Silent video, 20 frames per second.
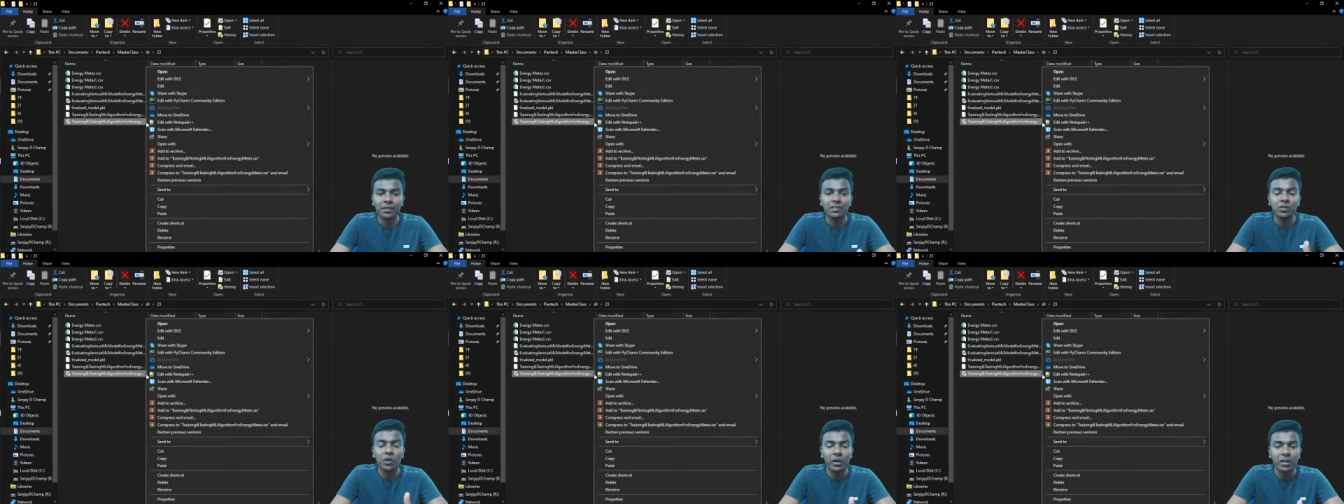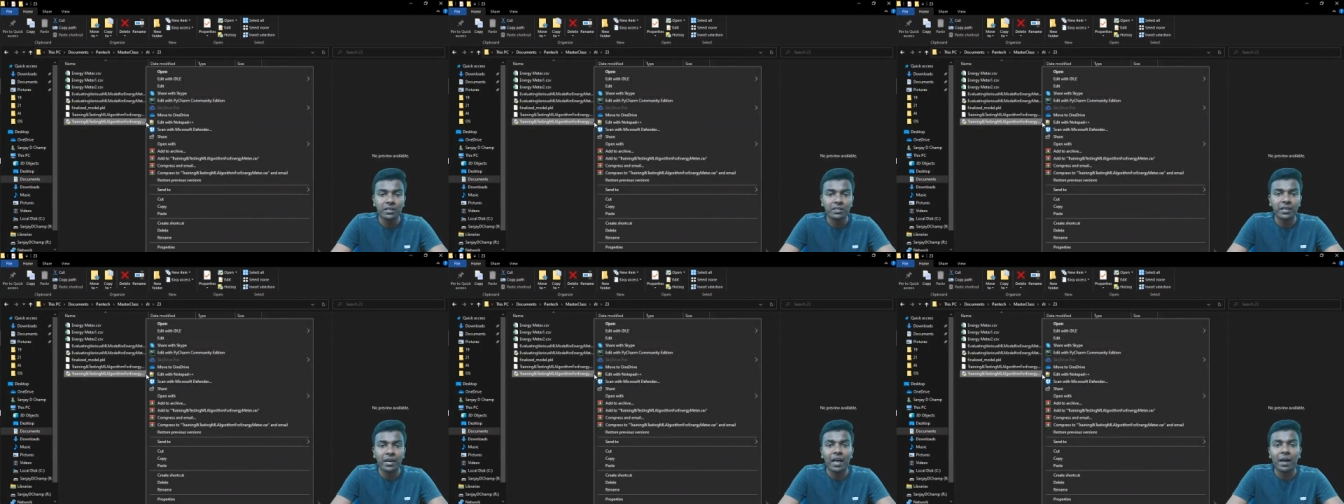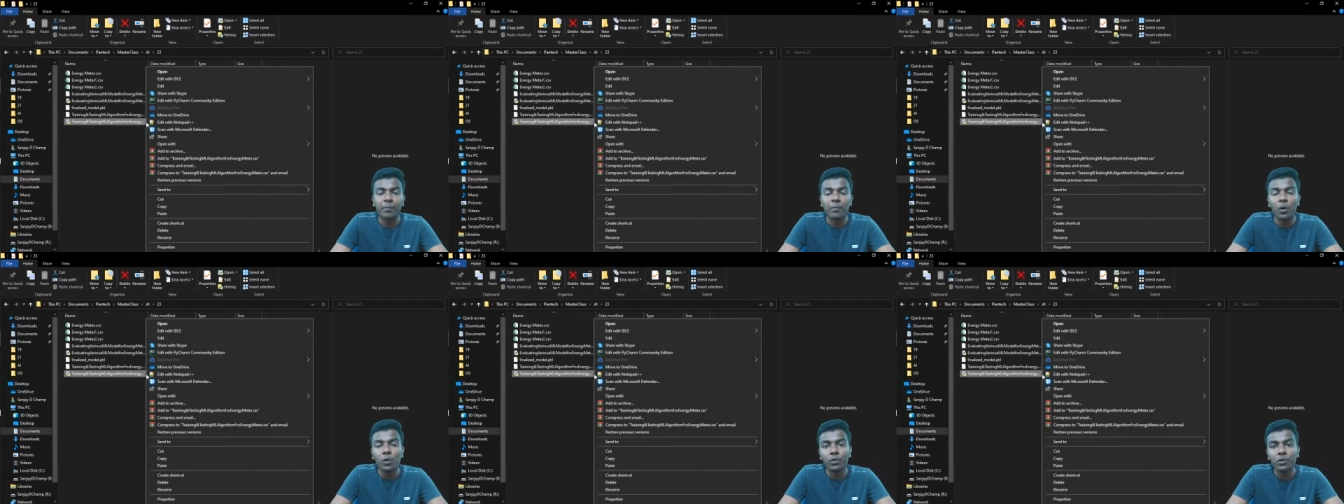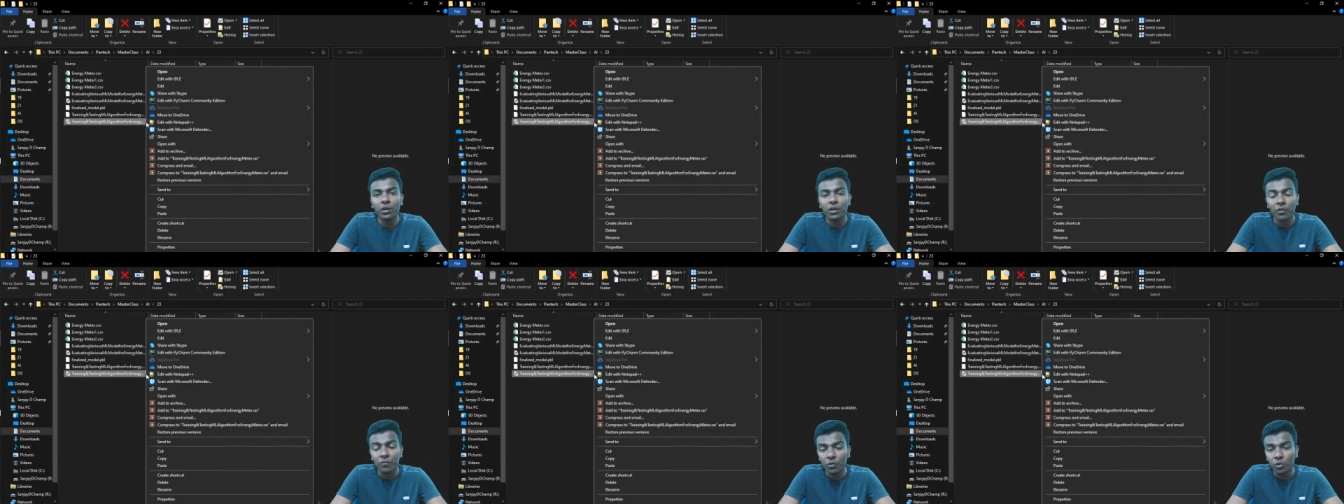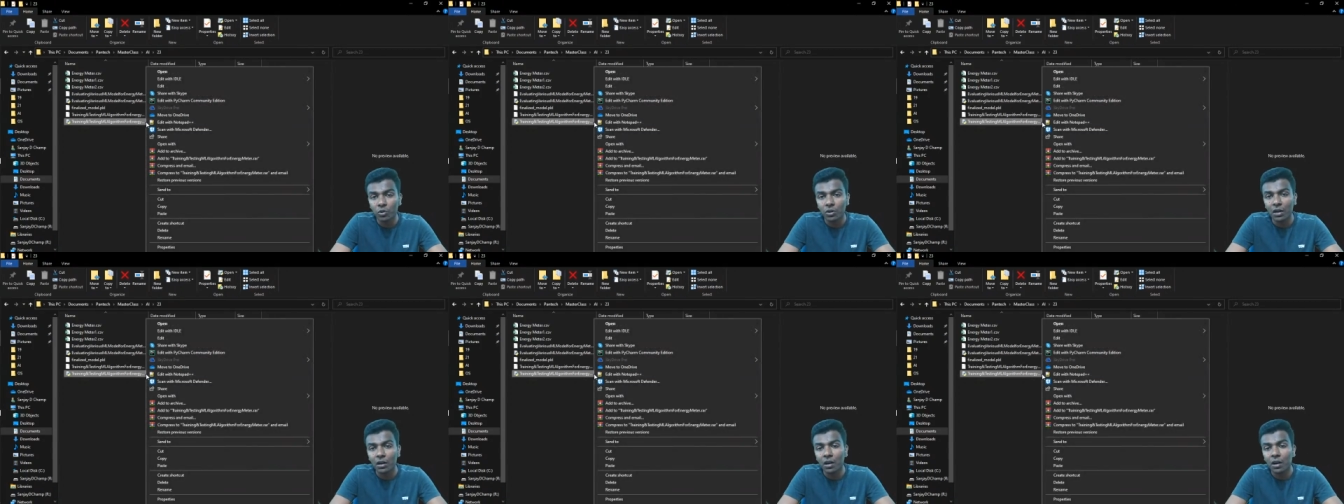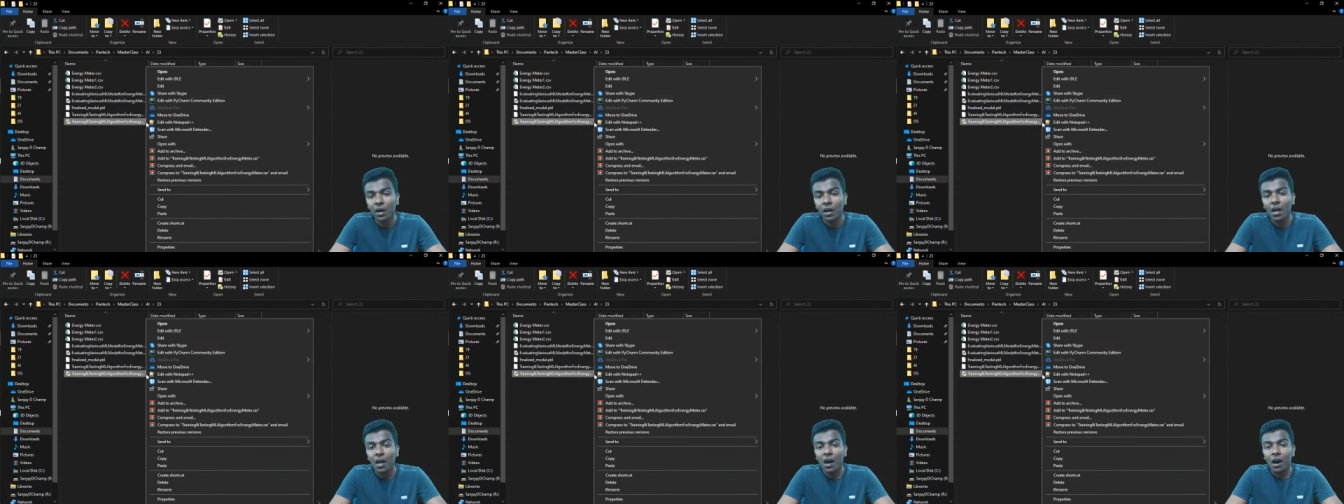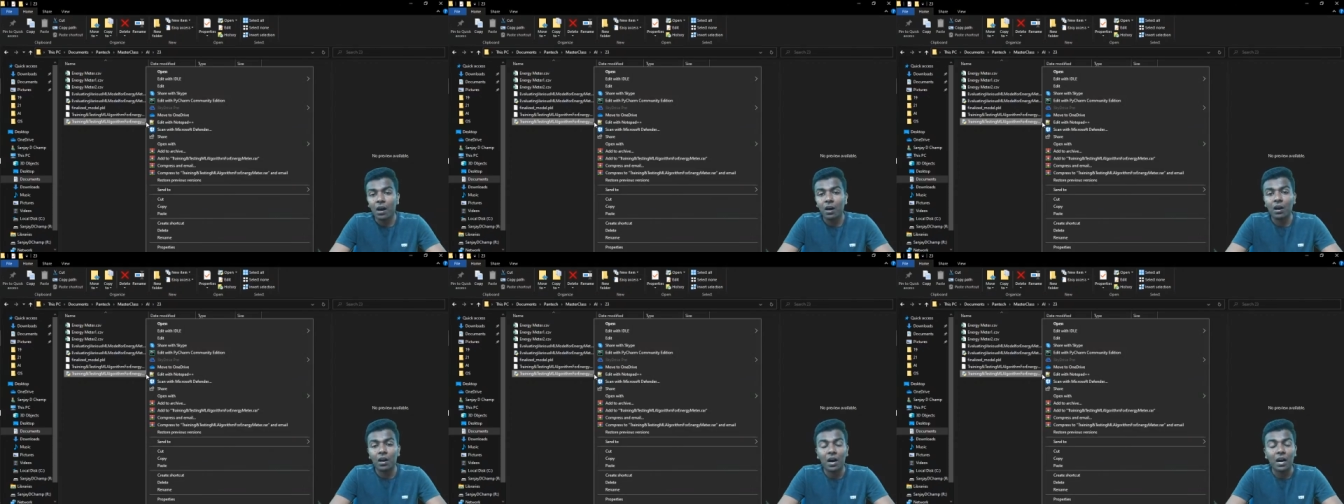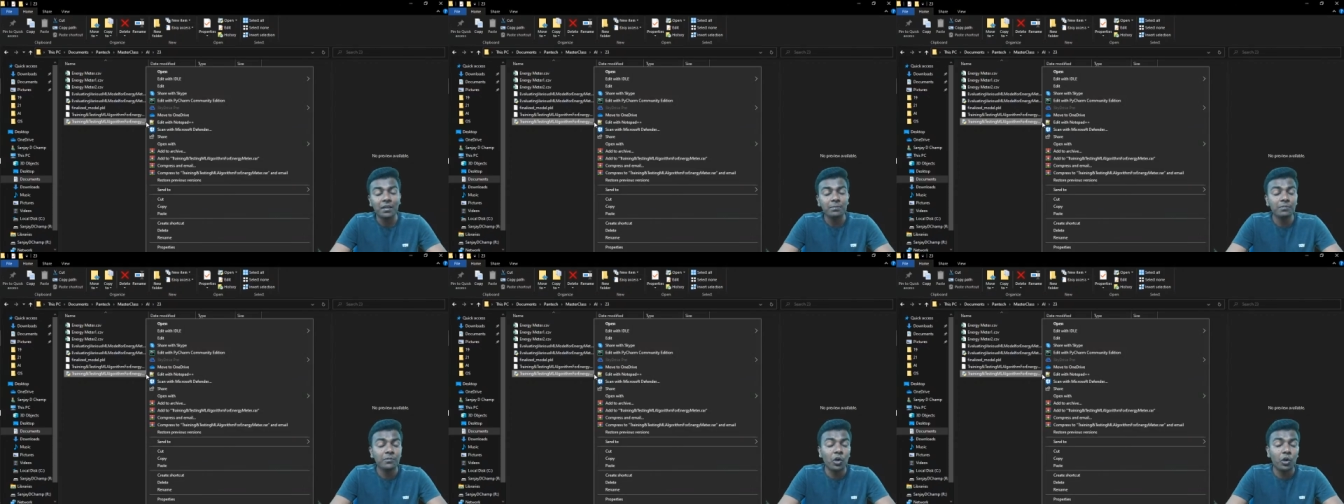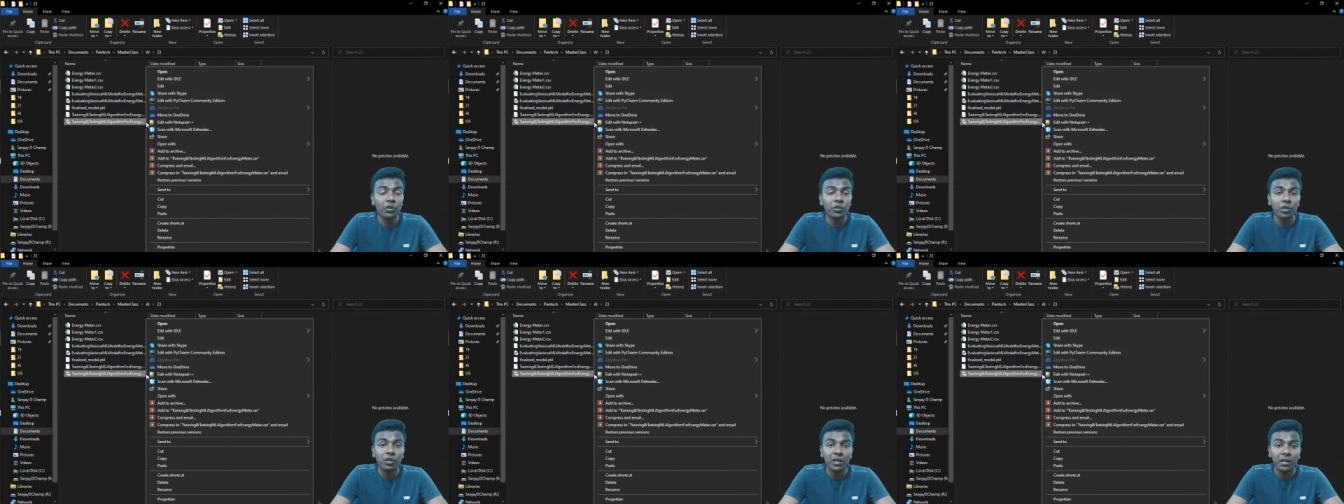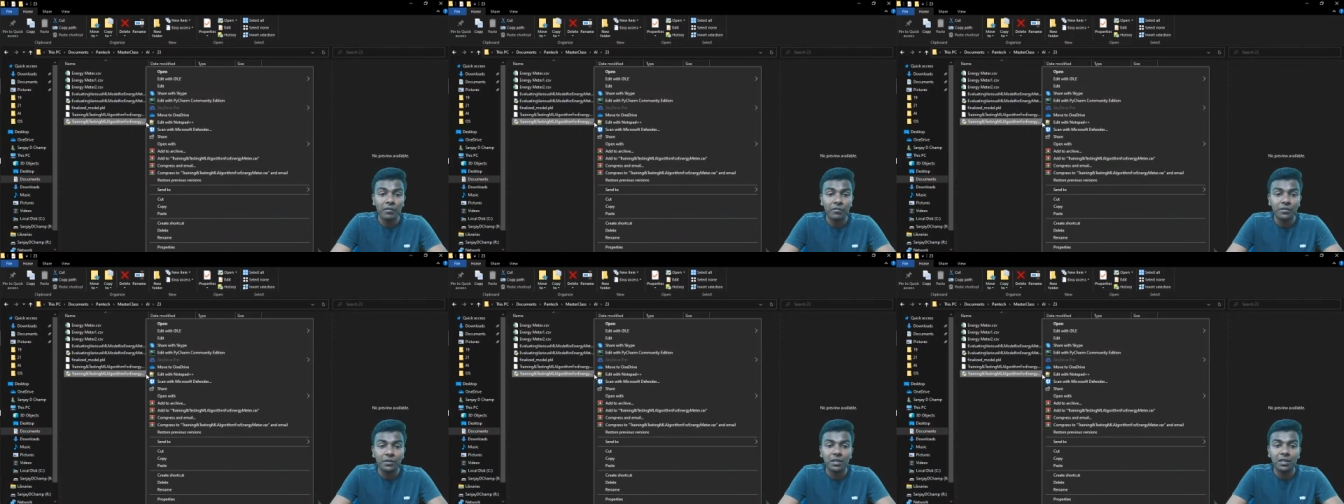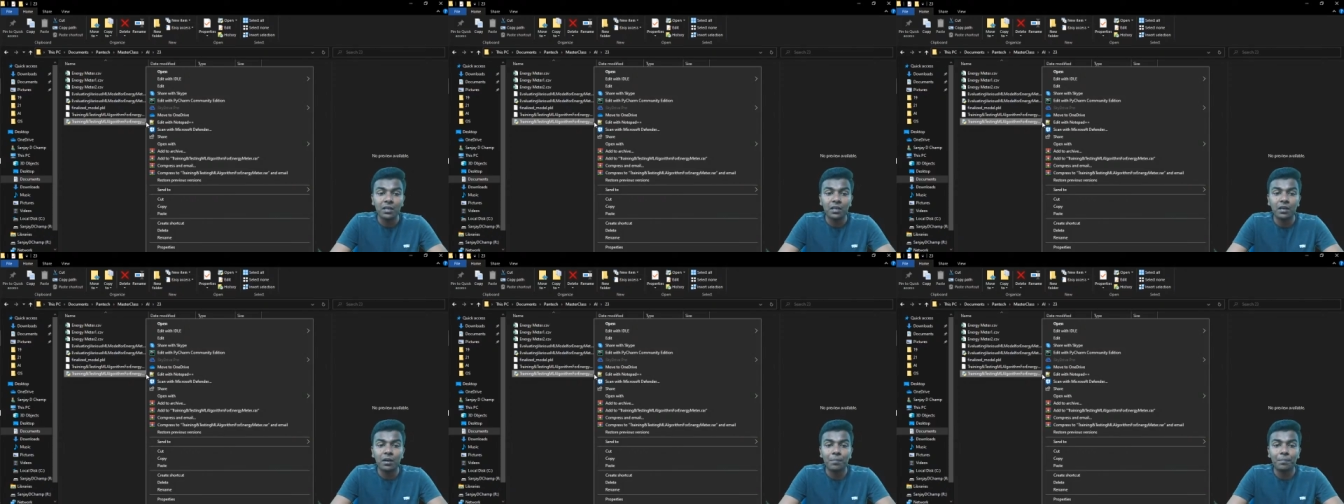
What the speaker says: So instead I'm going to give you the I'm going to give the